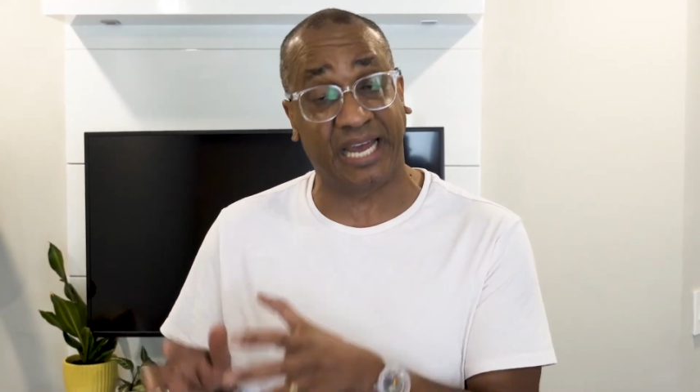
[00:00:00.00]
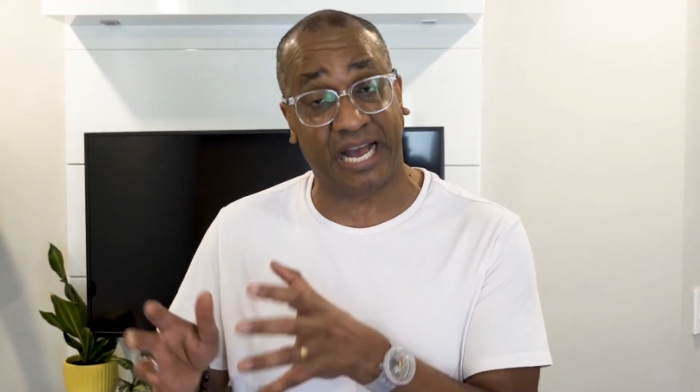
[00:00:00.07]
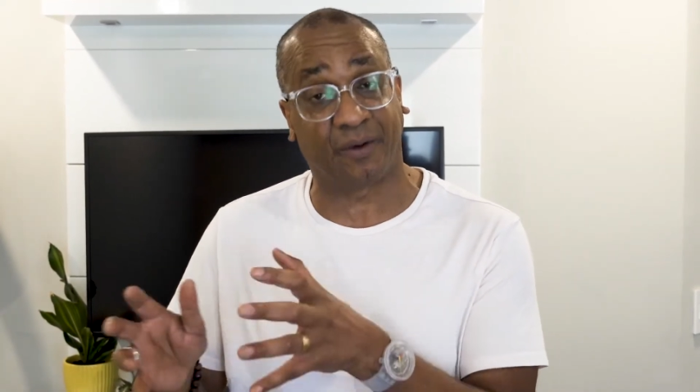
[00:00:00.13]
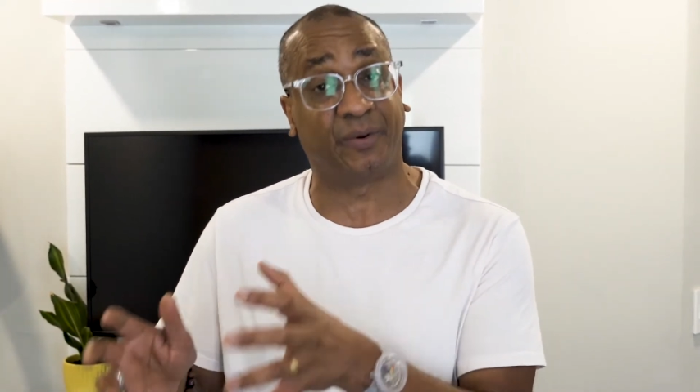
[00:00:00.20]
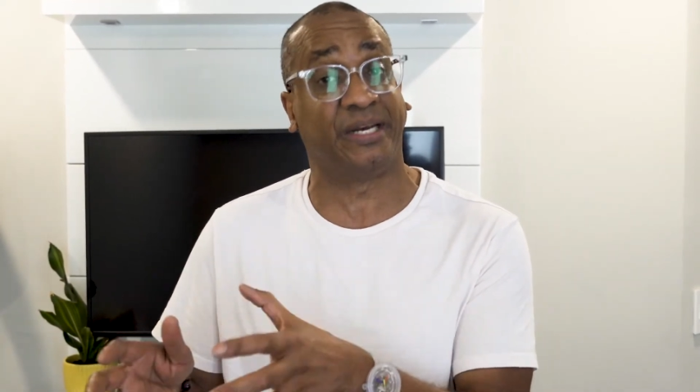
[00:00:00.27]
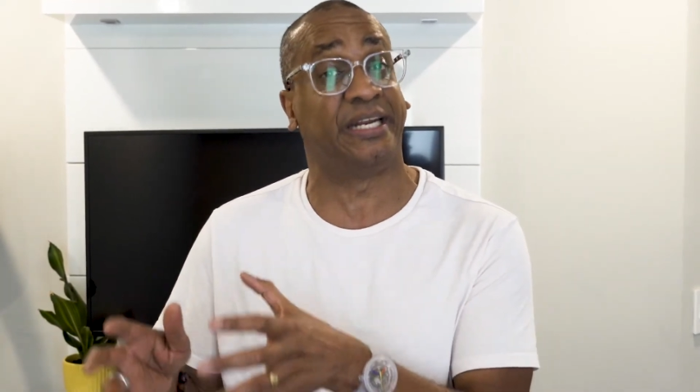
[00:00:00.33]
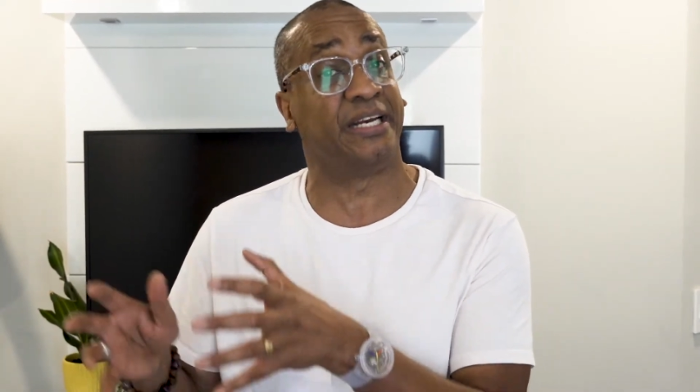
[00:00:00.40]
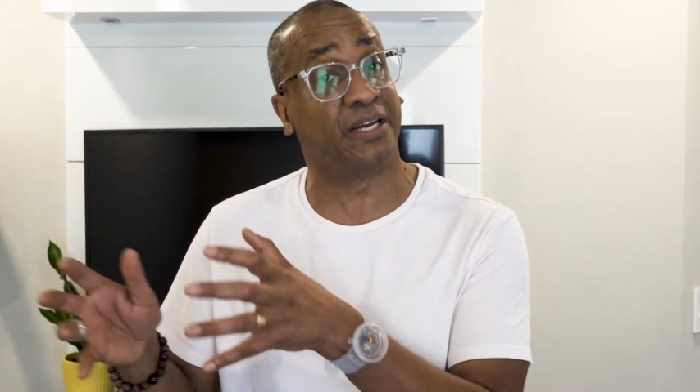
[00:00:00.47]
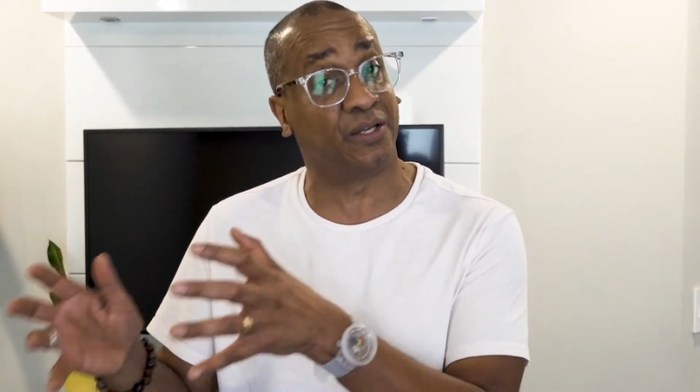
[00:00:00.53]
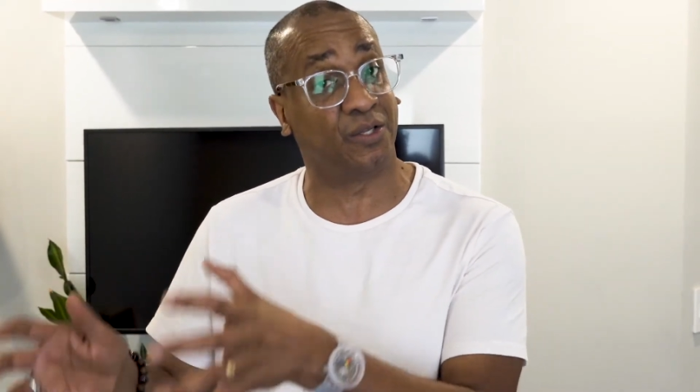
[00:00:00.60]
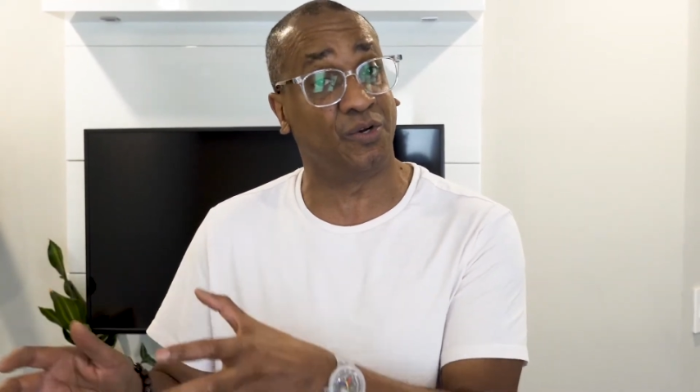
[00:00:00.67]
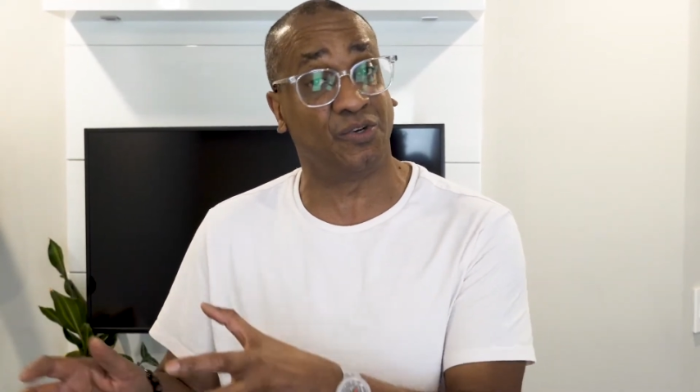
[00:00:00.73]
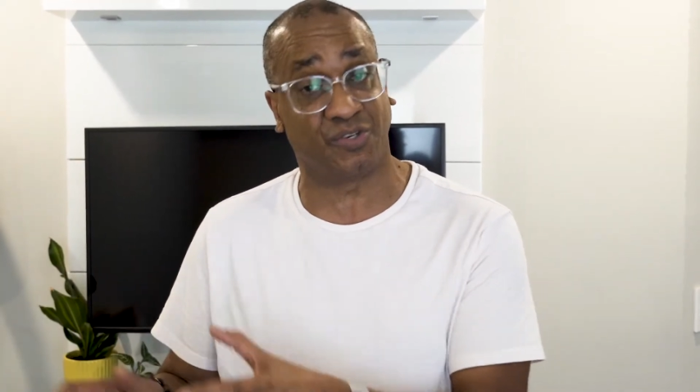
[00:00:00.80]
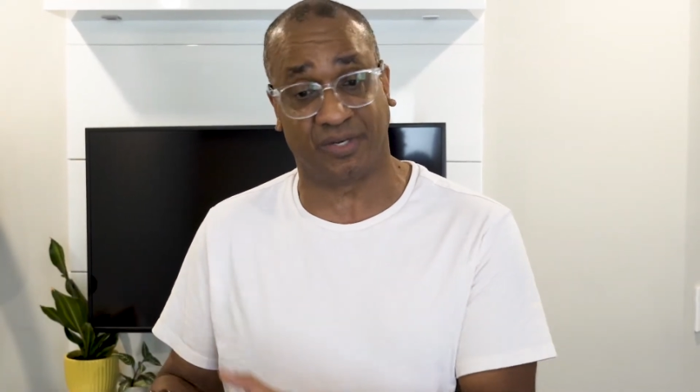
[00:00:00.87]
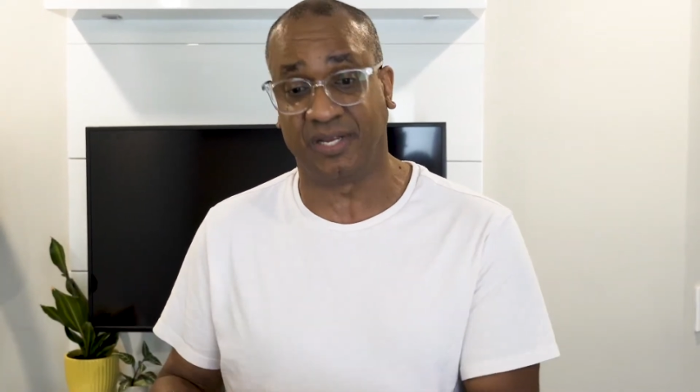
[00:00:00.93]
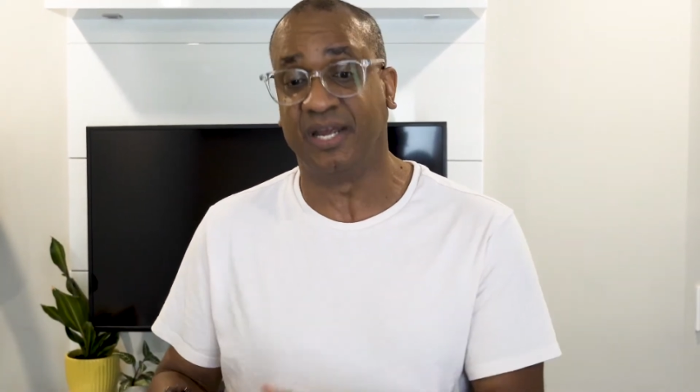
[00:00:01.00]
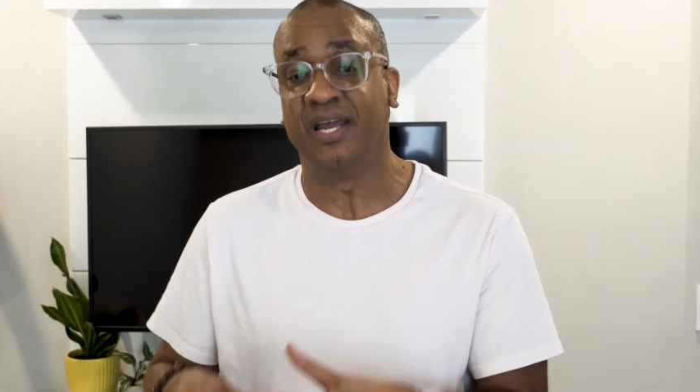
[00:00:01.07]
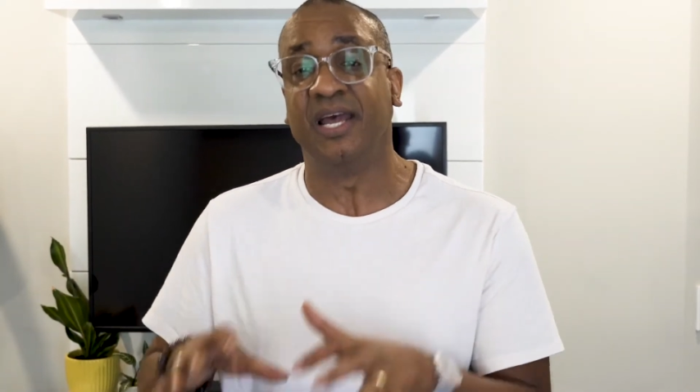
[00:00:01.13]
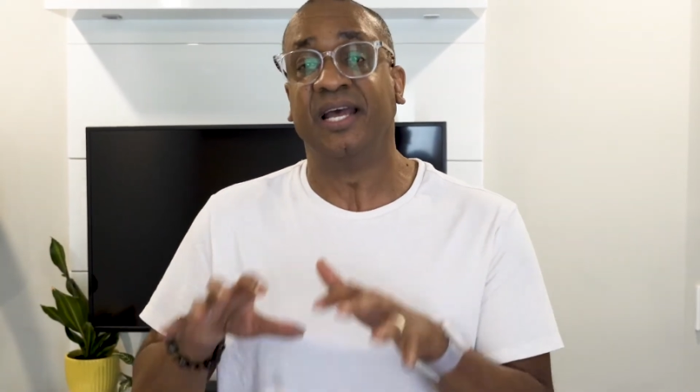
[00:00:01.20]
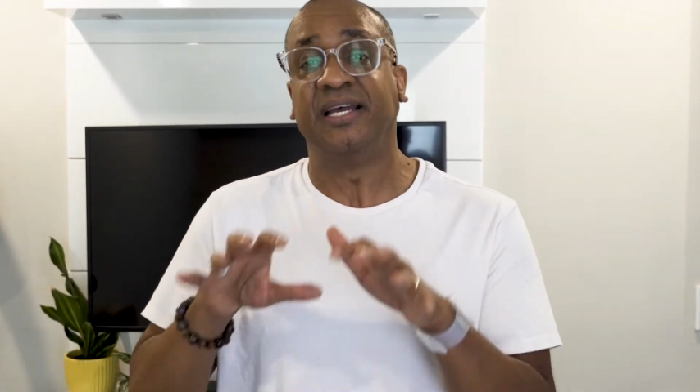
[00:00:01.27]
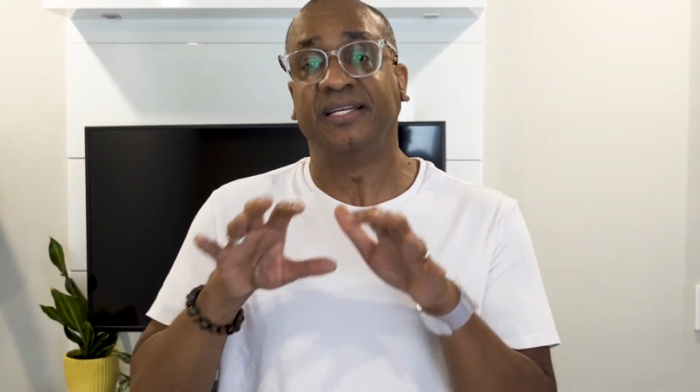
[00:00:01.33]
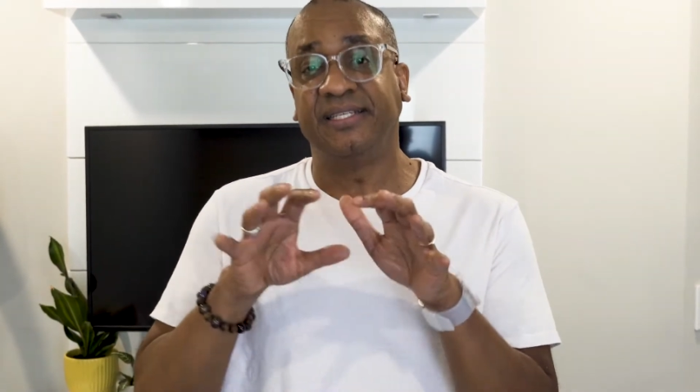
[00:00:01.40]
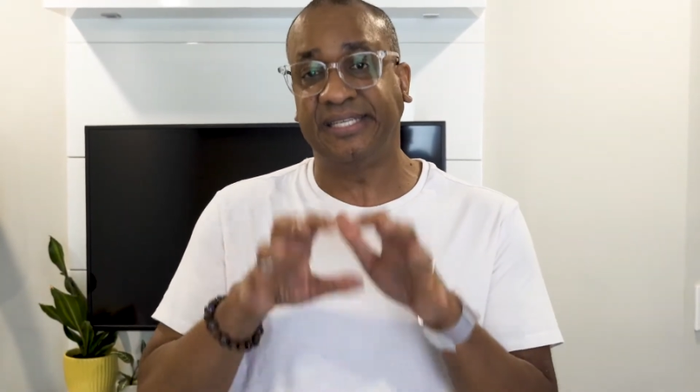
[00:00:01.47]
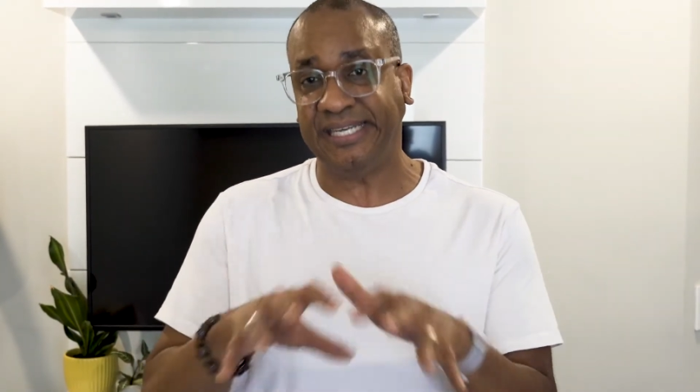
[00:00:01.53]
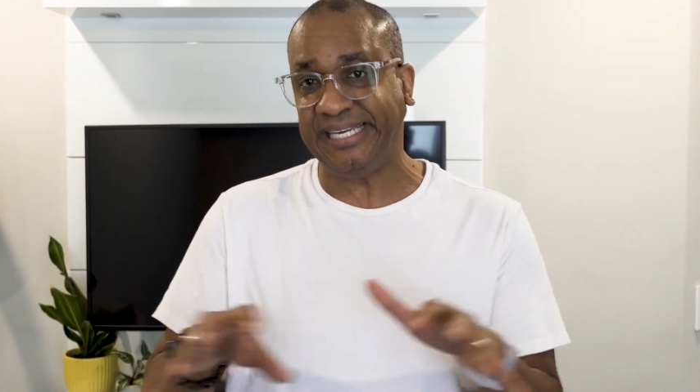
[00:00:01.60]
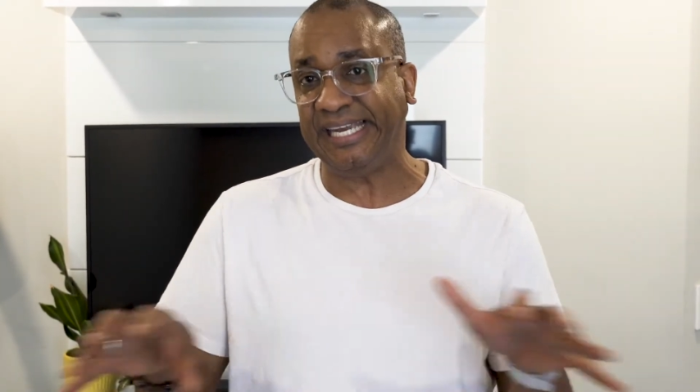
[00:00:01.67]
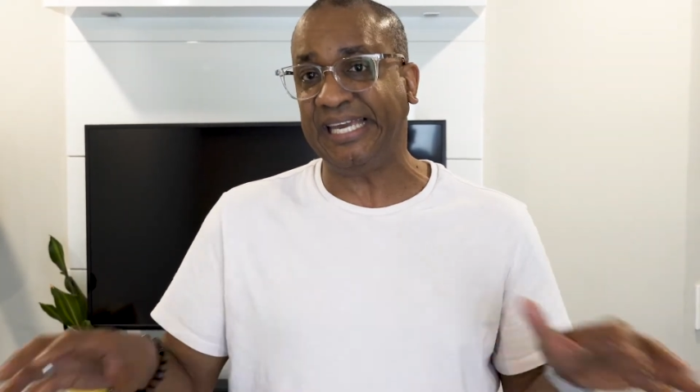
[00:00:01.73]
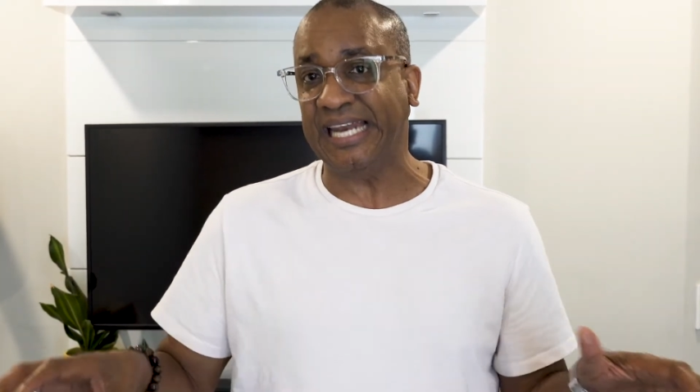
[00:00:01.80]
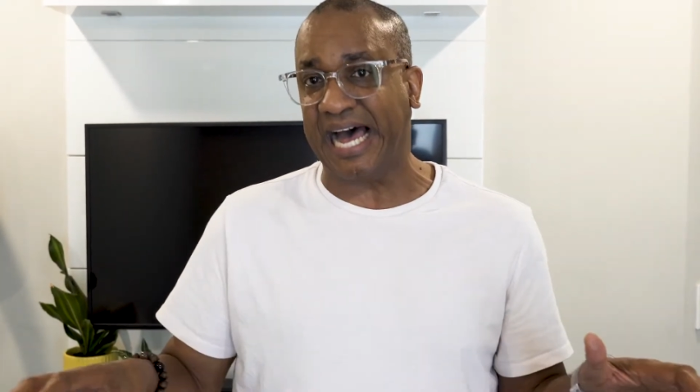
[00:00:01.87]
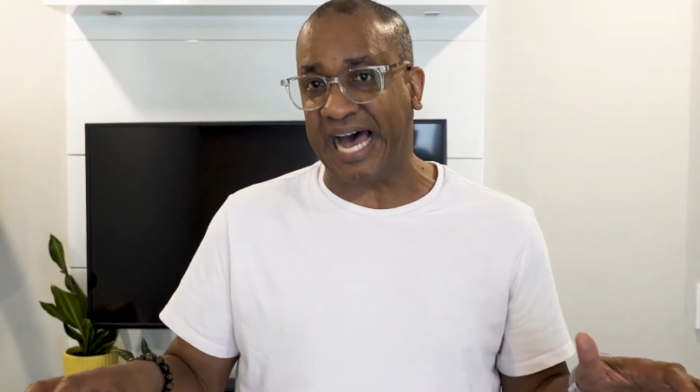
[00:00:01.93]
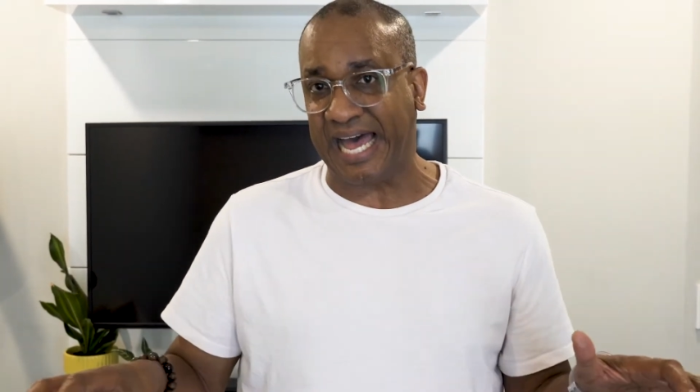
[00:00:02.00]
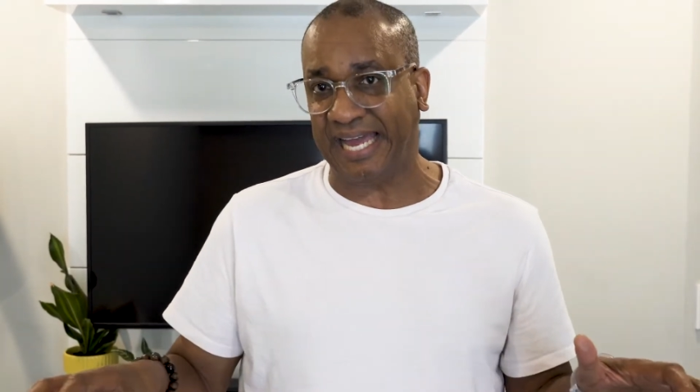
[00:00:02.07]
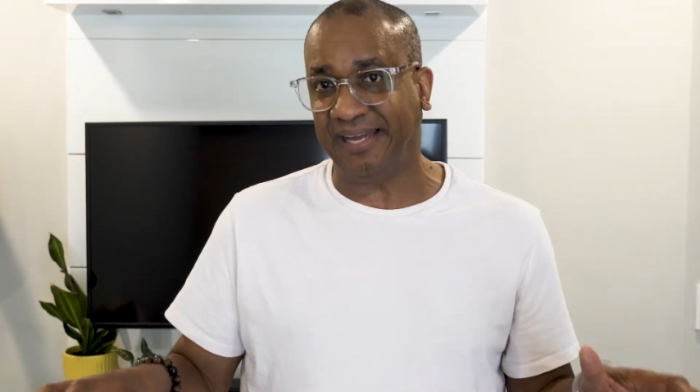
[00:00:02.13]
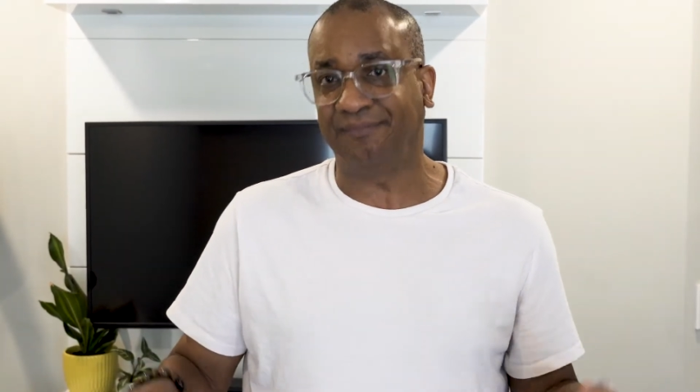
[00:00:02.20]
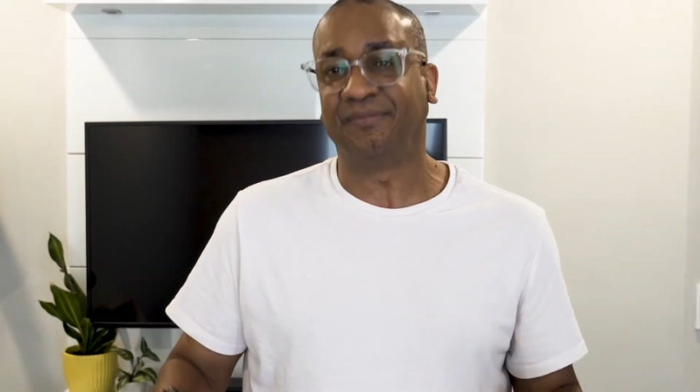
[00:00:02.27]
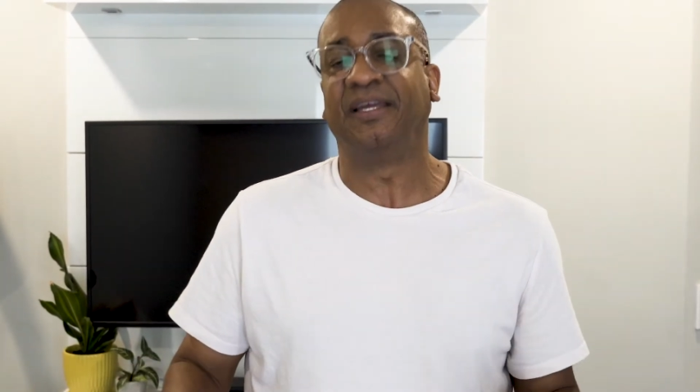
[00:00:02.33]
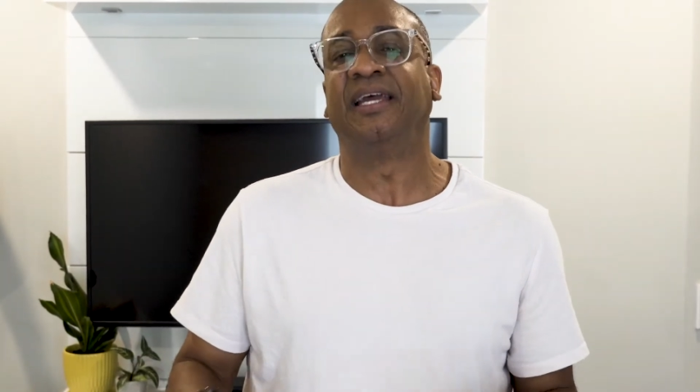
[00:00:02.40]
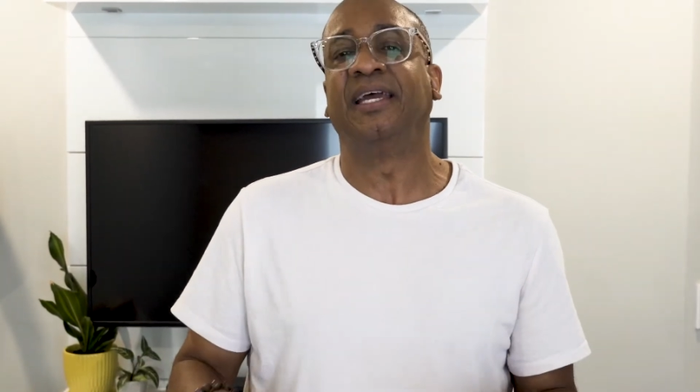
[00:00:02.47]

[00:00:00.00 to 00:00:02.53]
equity, and inclusion. DE&I